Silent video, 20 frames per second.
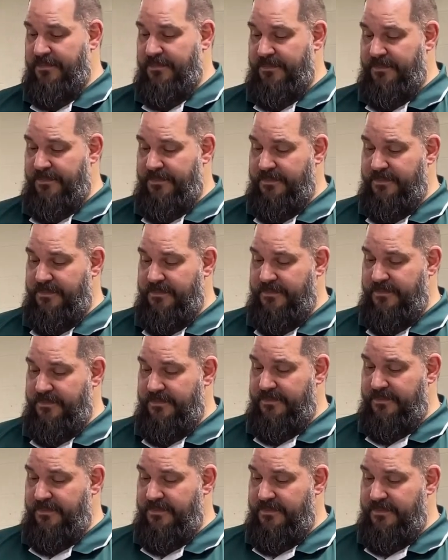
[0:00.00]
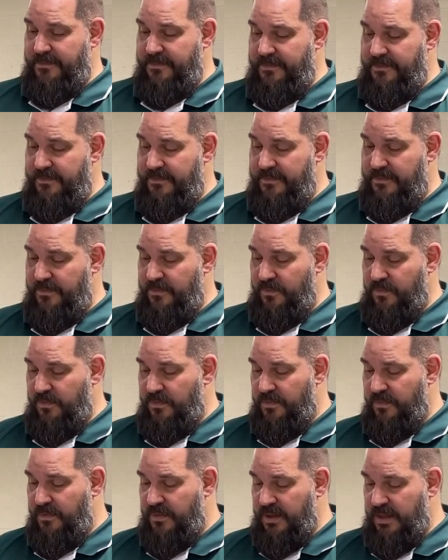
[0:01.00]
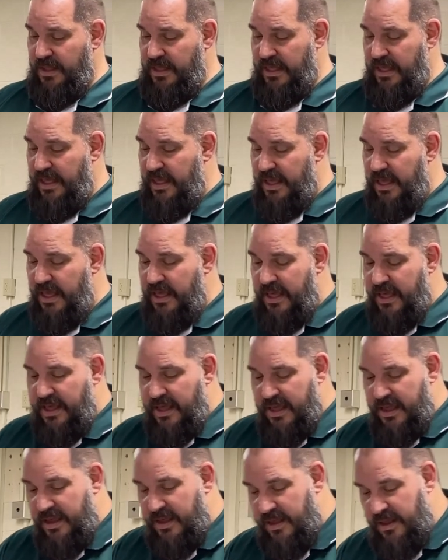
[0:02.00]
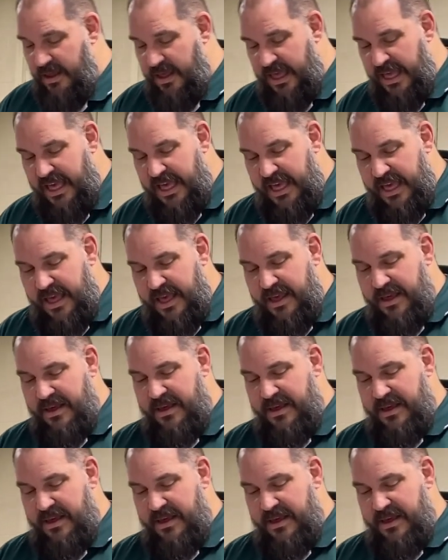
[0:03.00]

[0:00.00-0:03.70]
[no speech]